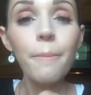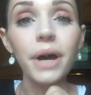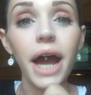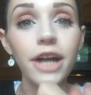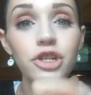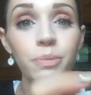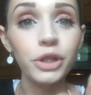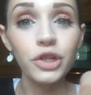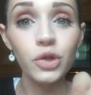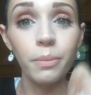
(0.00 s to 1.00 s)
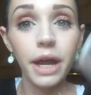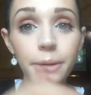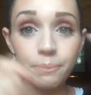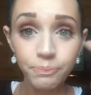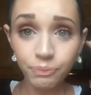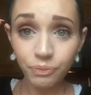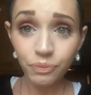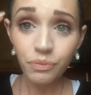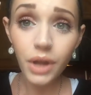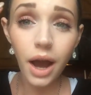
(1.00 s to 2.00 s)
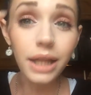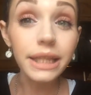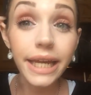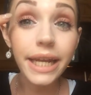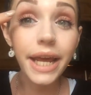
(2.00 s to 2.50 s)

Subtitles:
But I just put this on my lid,